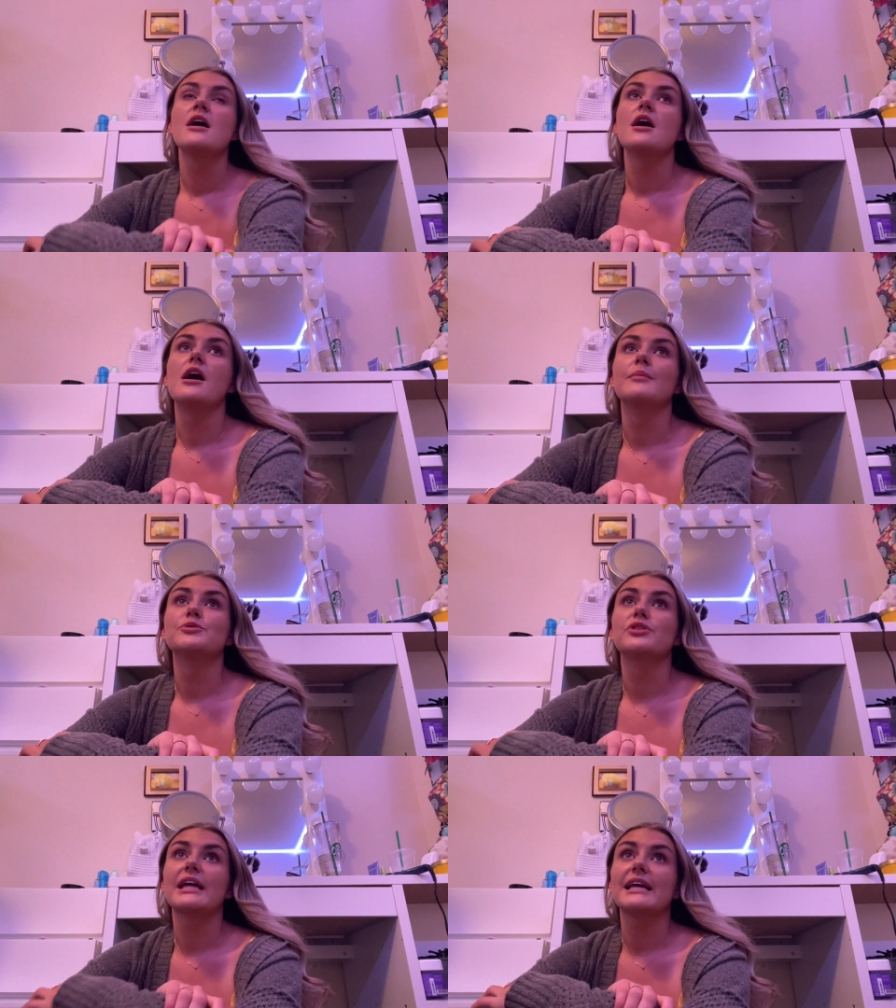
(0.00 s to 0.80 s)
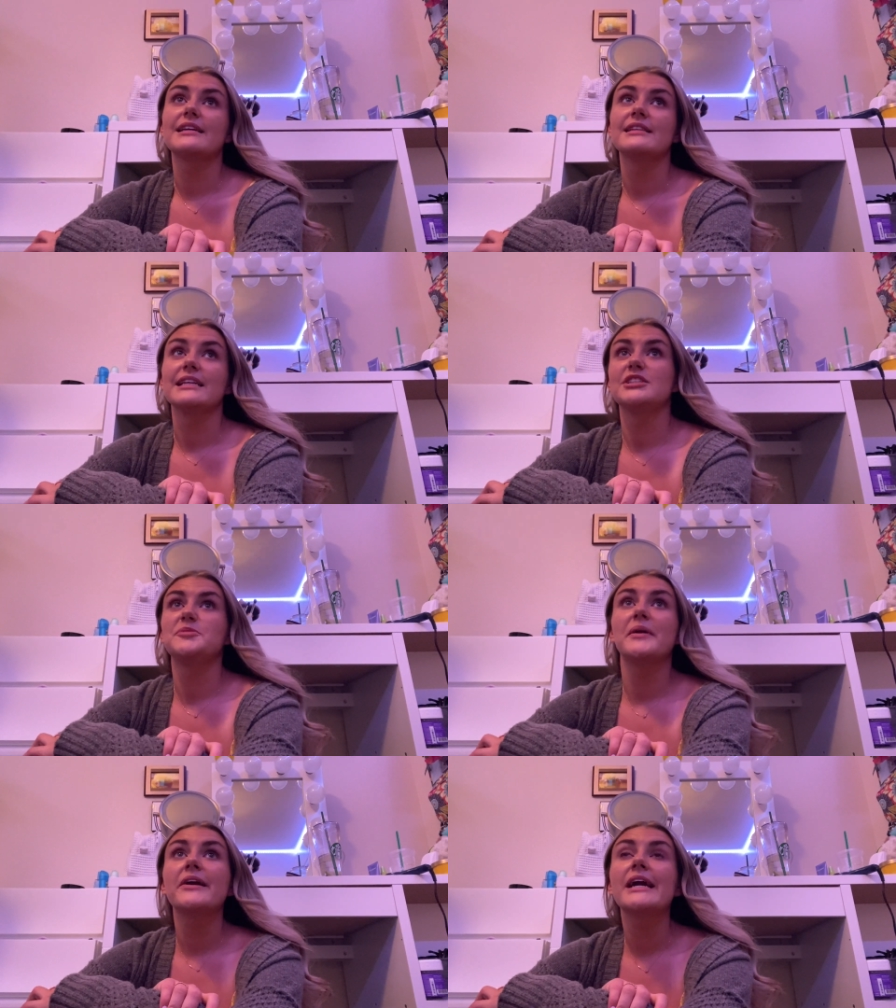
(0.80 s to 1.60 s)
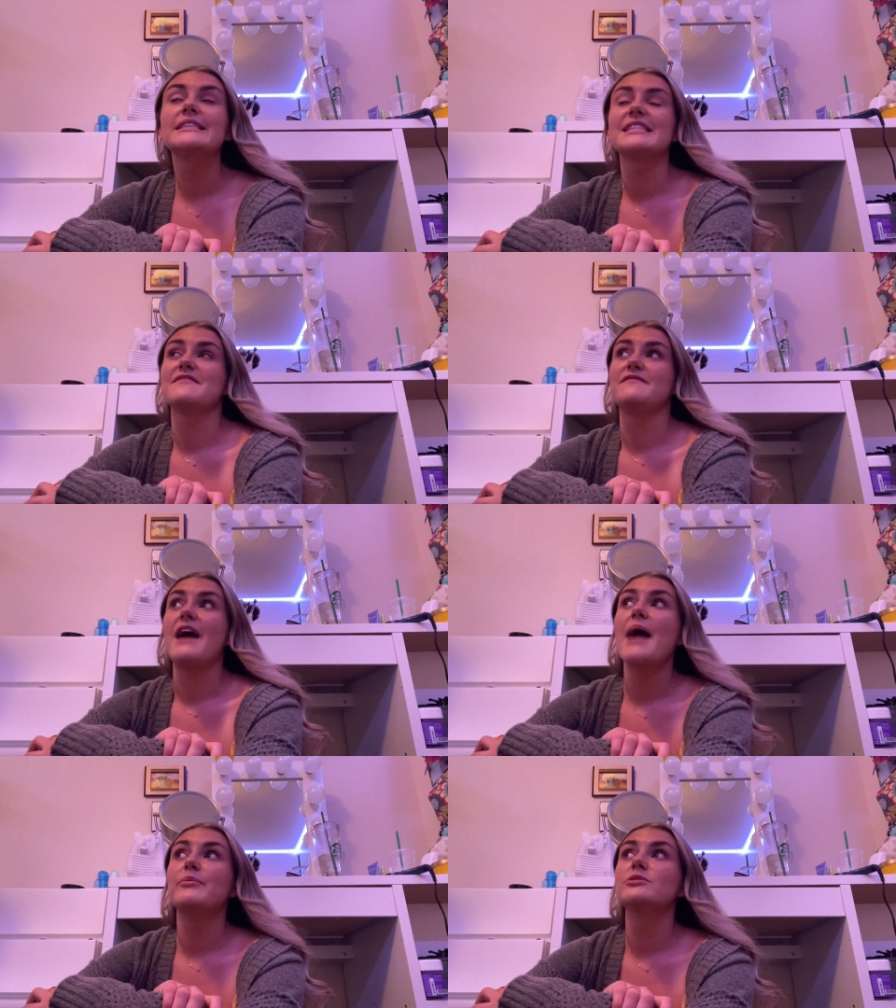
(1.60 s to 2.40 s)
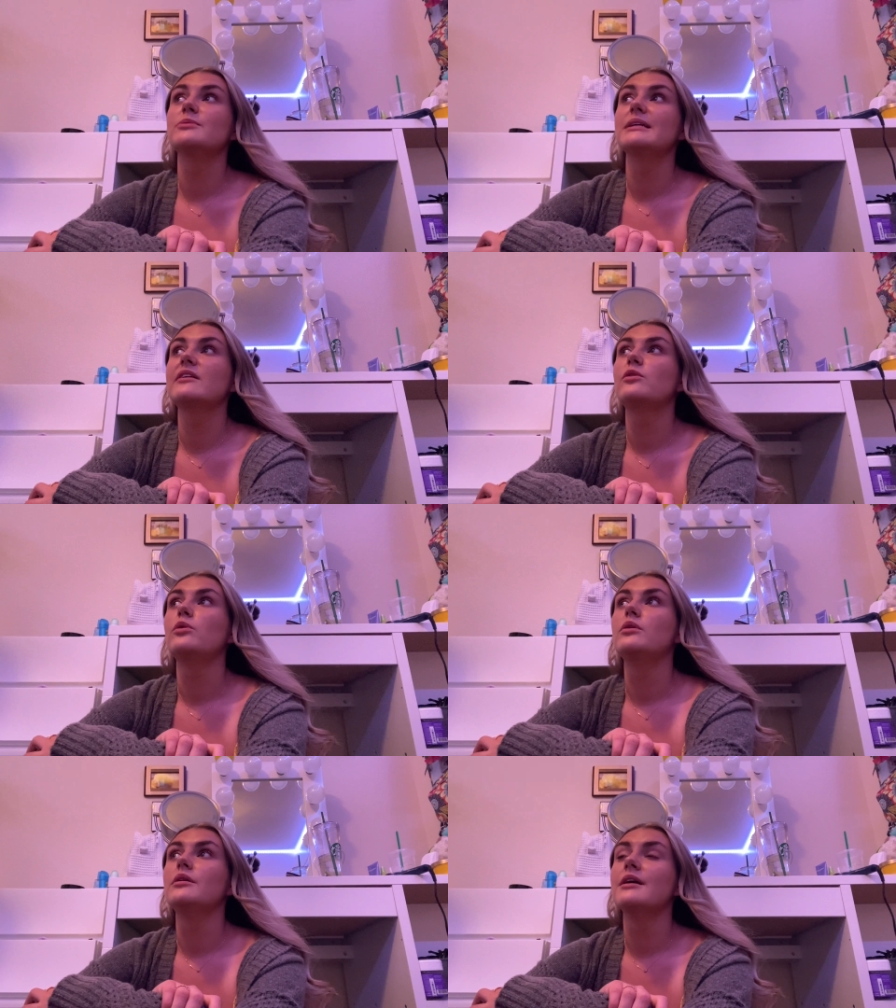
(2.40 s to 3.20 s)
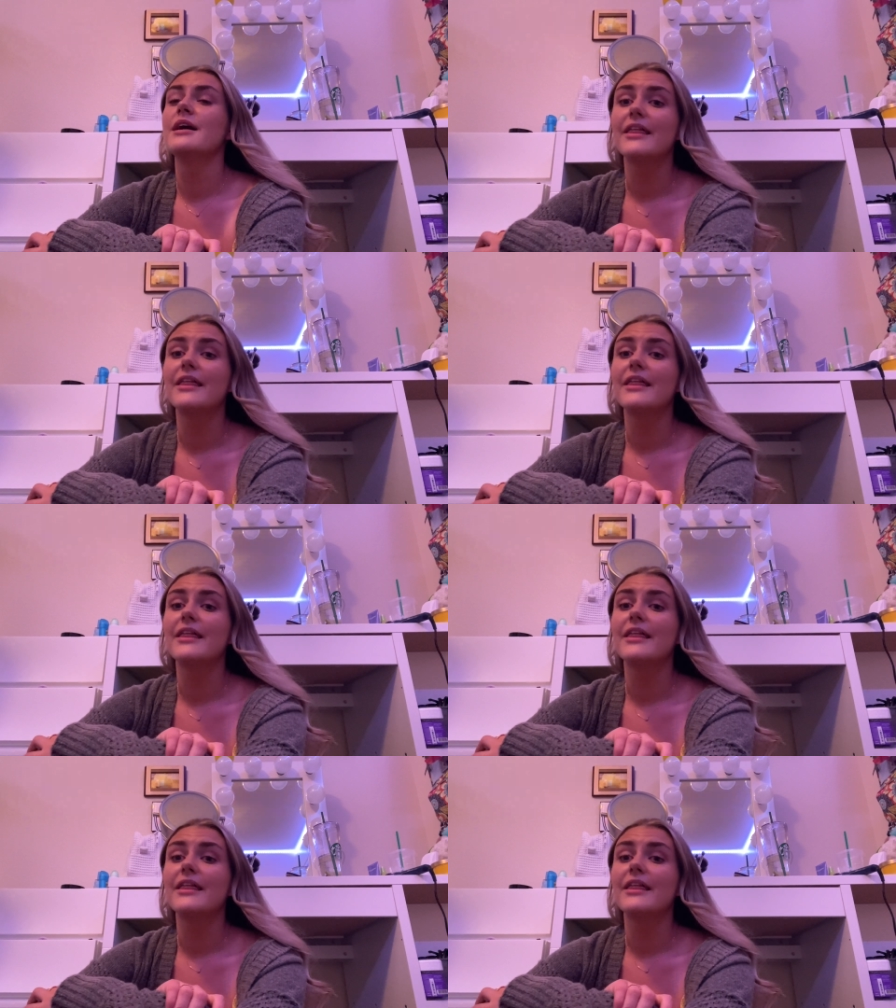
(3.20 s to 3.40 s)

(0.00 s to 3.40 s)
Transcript: Um, so like the experience and the vibe was really cool.